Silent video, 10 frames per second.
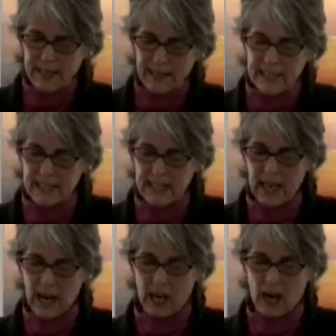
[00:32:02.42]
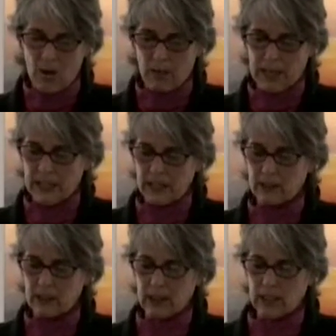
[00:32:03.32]
This
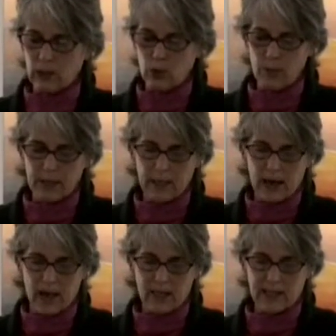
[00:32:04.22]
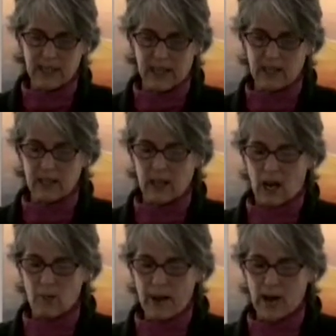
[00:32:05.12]
yielded aluminum oxide,
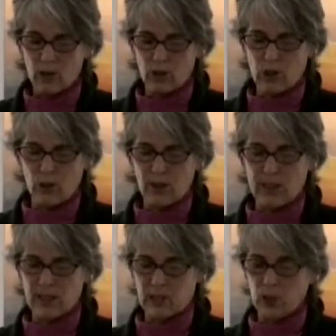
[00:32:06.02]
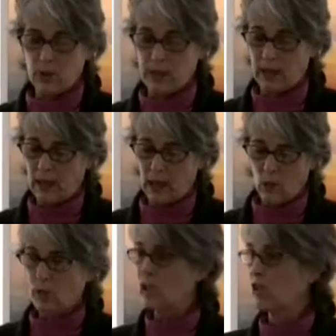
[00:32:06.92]
a powder known as alumina,
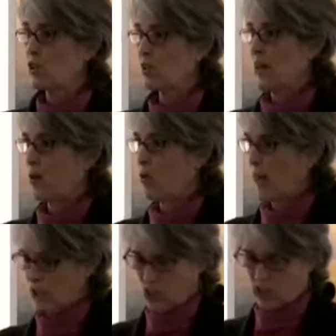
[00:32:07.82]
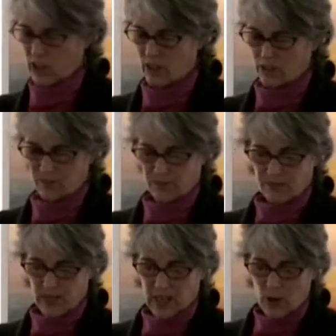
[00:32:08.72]
which looks like wet sugar.
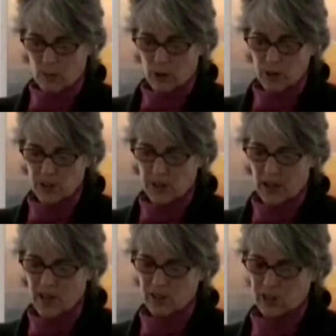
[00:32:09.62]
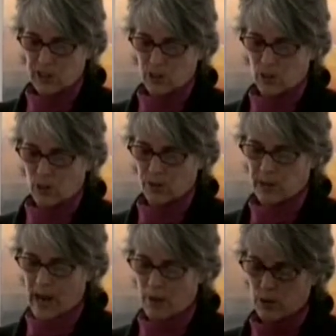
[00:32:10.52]
Most of the caustic soda
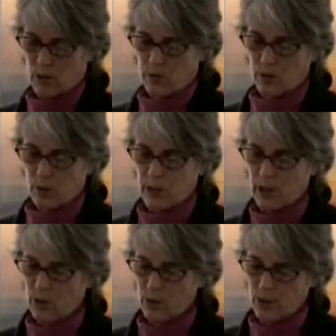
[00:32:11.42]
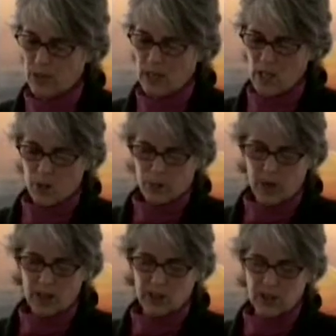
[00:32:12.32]
was captured for reuse. The
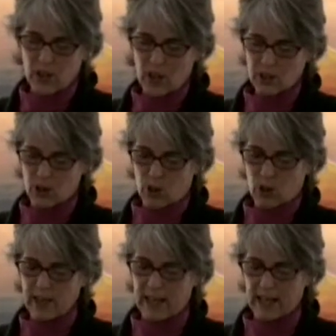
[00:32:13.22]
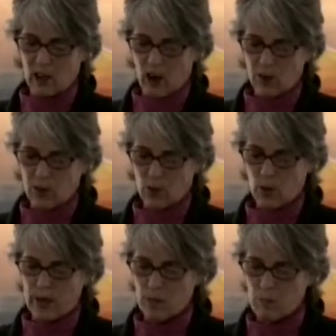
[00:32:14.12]
process also created all this
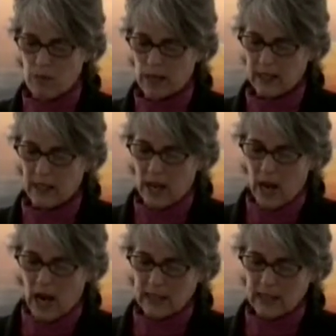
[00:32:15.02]
red mud,